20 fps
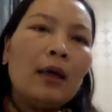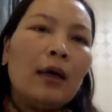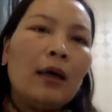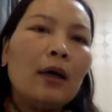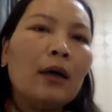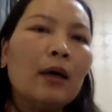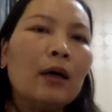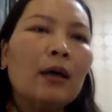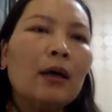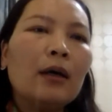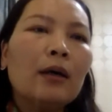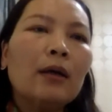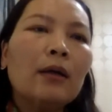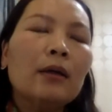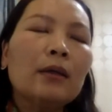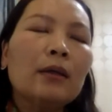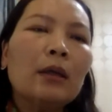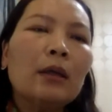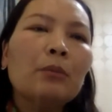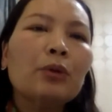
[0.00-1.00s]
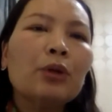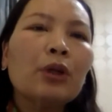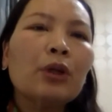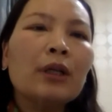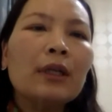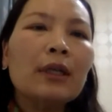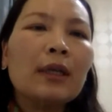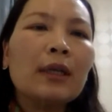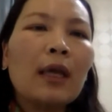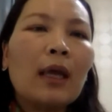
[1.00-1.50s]
the
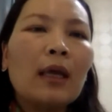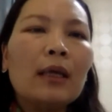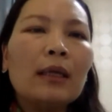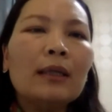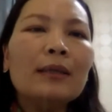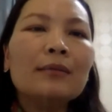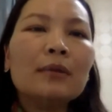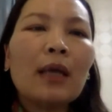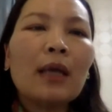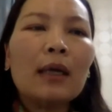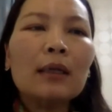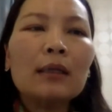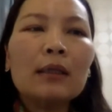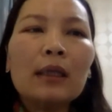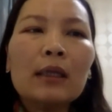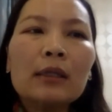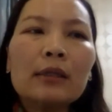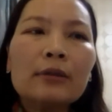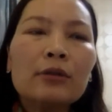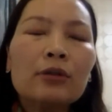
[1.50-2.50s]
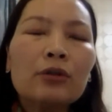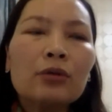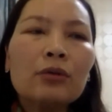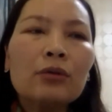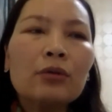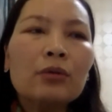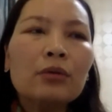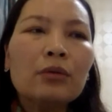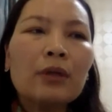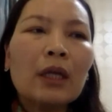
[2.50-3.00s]
employee can entitled
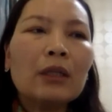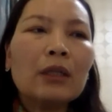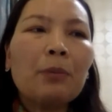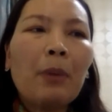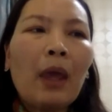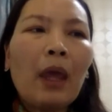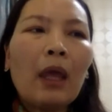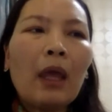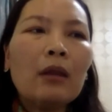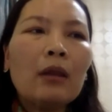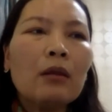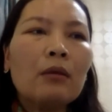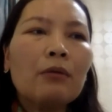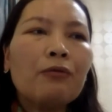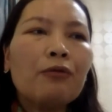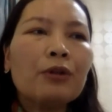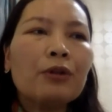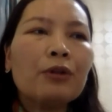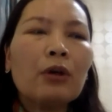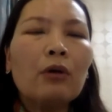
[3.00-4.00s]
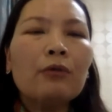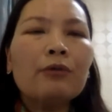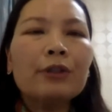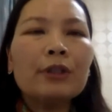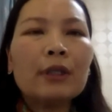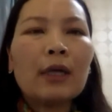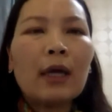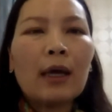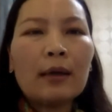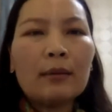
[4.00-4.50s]
to get paid for the
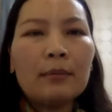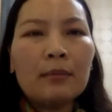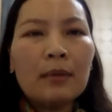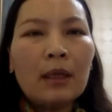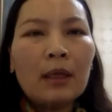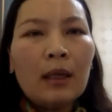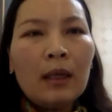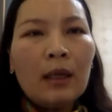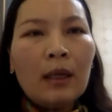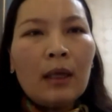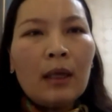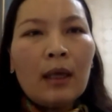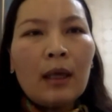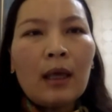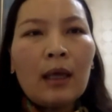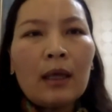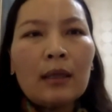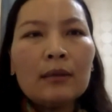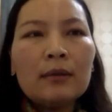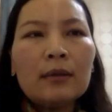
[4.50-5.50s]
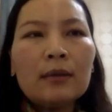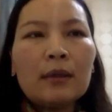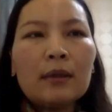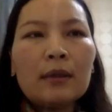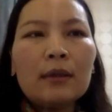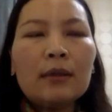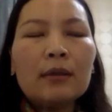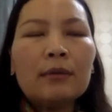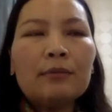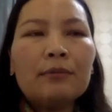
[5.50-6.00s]
overtime. And
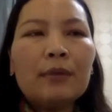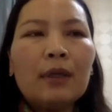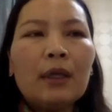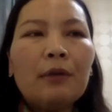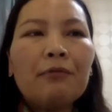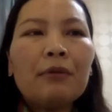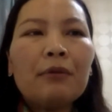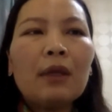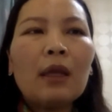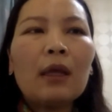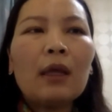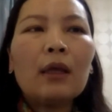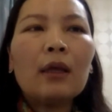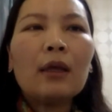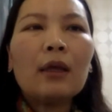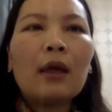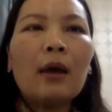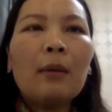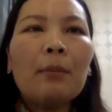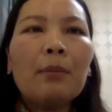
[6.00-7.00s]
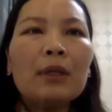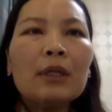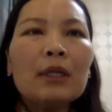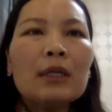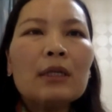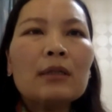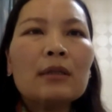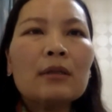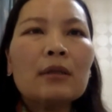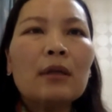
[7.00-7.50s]
if the company
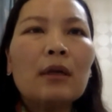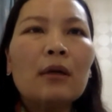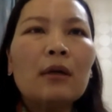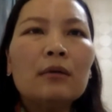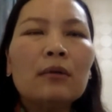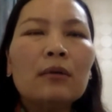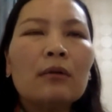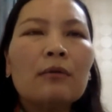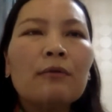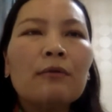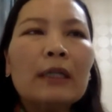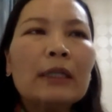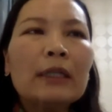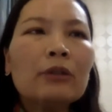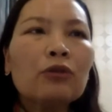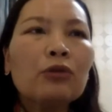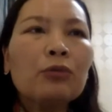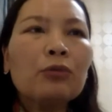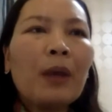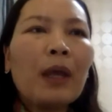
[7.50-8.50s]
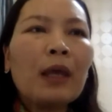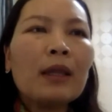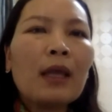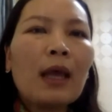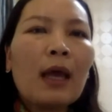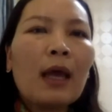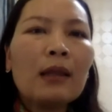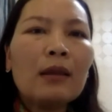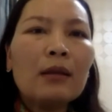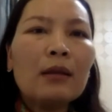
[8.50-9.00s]
is not willing to pay
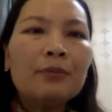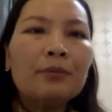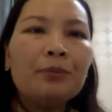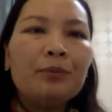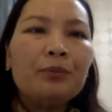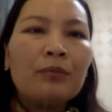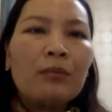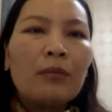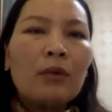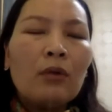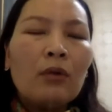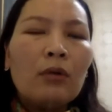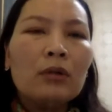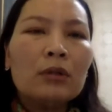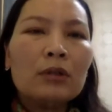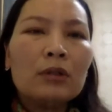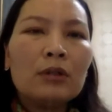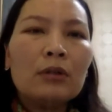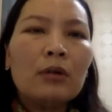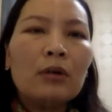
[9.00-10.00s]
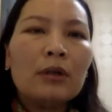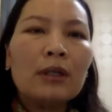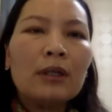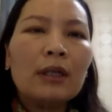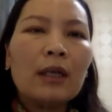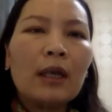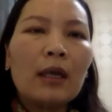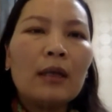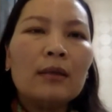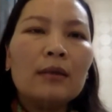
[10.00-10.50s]
that, also he
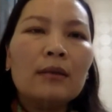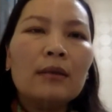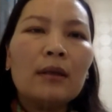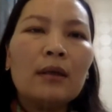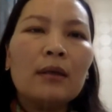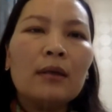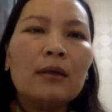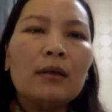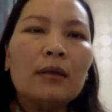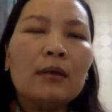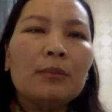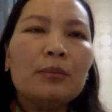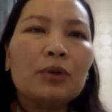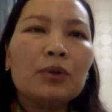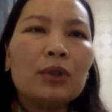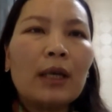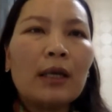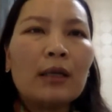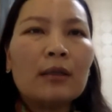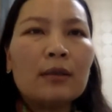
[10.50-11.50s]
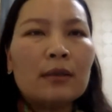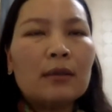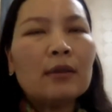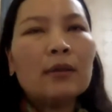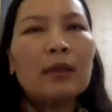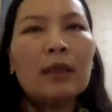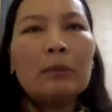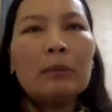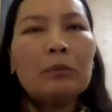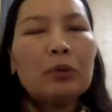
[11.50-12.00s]
can
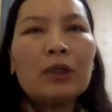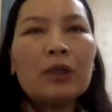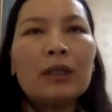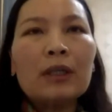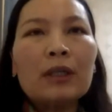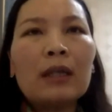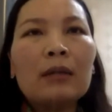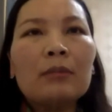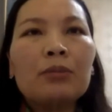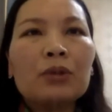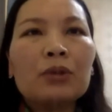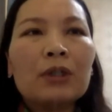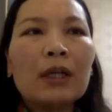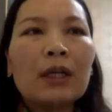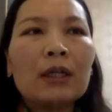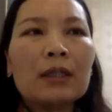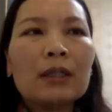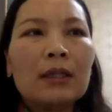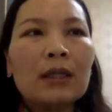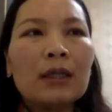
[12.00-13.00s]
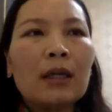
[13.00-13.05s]
the employee can protect